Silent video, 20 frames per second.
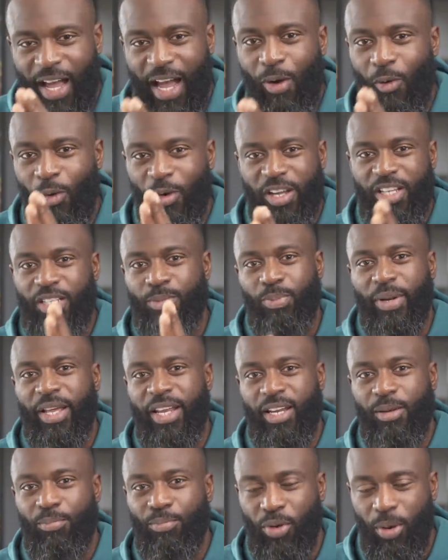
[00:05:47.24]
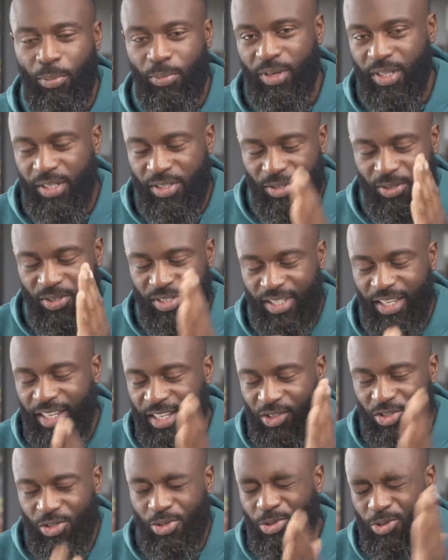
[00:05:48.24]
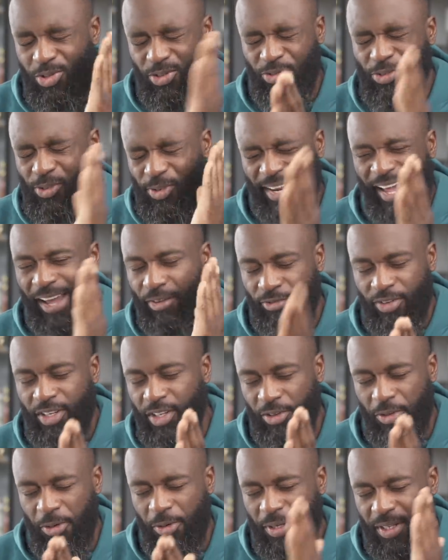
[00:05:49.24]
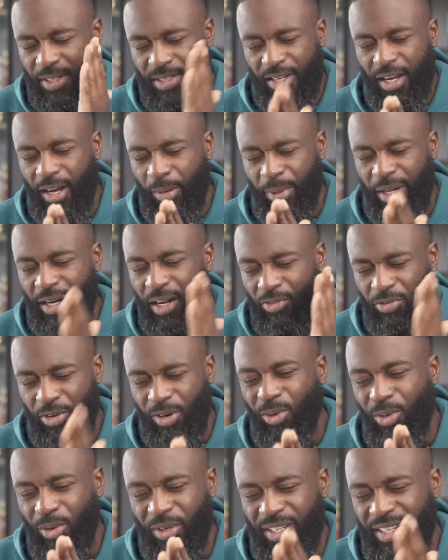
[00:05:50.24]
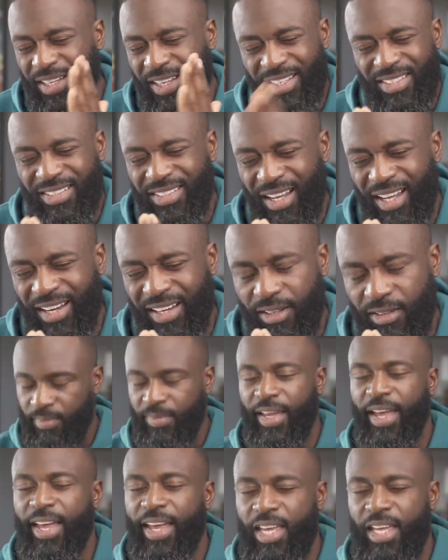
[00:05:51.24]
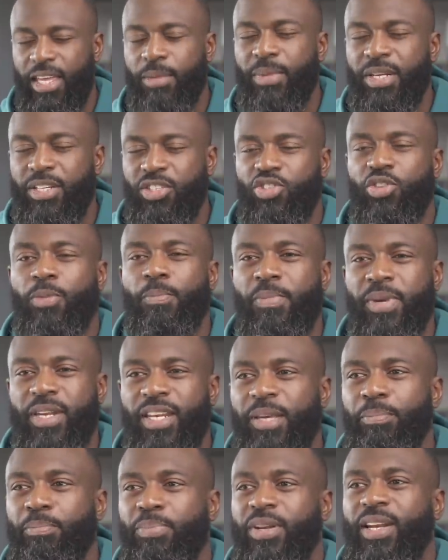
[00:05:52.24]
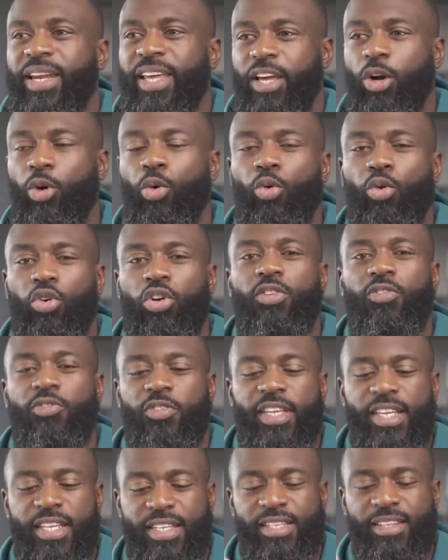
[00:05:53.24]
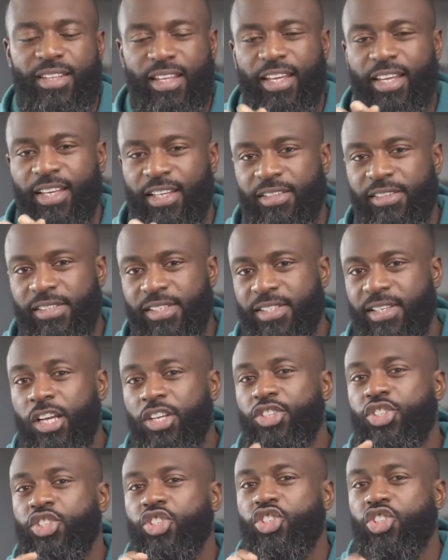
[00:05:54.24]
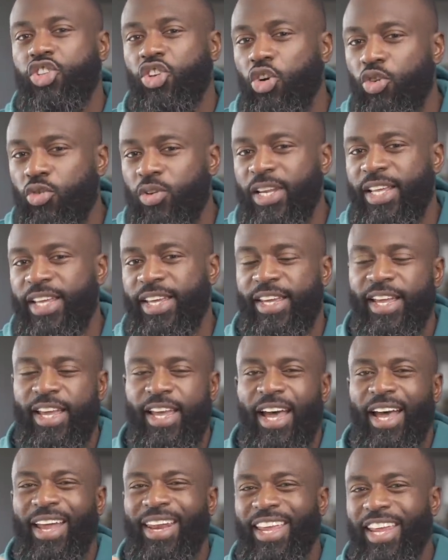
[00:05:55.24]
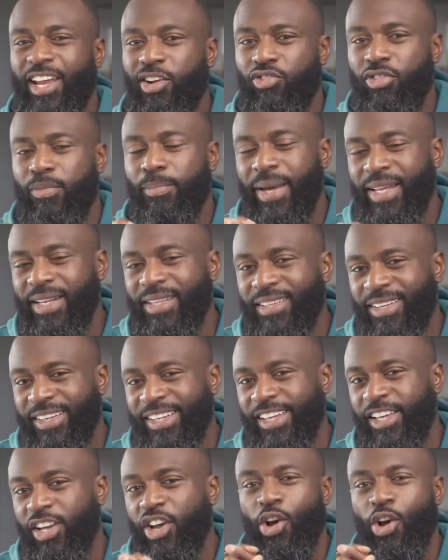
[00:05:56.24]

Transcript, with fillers: I will explain it properly. So stay tuned for that video. It's coming, I've recorded it, it's done. The aim is to manipulate all of these things slowly and incrementally